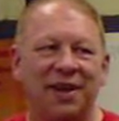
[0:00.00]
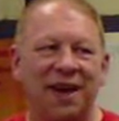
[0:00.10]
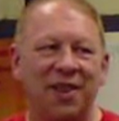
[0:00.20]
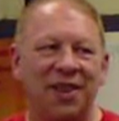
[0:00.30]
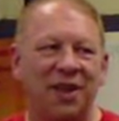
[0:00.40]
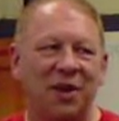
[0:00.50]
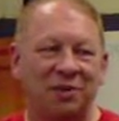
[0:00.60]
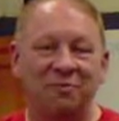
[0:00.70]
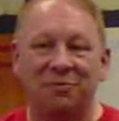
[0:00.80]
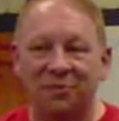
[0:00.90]
I think
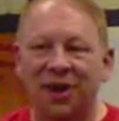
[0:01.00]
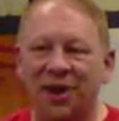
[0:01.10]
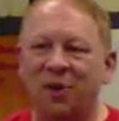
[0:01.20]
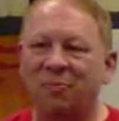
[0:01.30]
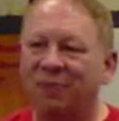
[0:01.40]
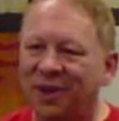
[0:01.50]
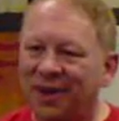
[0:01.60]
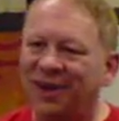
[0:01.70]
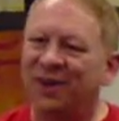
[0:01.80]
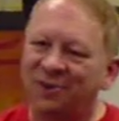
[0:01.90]
will help in
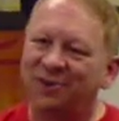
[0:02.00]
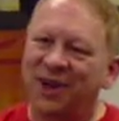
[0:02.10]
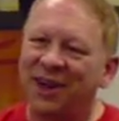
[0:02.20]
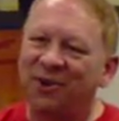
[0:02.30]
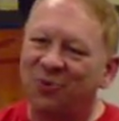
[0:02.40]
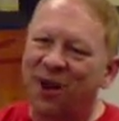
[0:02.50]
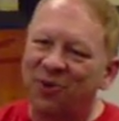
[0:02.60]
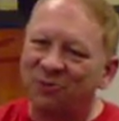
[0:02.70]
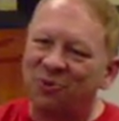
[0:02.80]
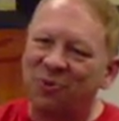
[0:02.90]
understanding why those
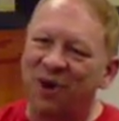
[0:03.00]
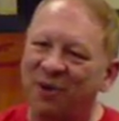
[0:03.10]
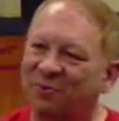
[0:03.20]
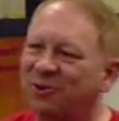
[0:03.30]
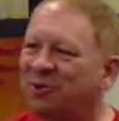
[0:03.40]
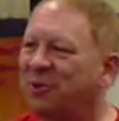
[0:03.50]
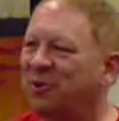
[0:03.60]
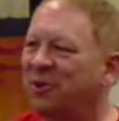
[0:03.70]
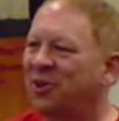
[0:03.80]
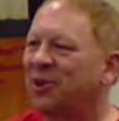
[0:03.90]
programs are doing
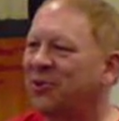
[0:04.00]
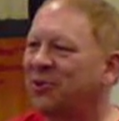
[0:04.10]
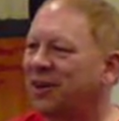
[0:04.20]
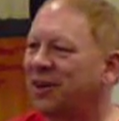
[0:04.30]
what they're doing.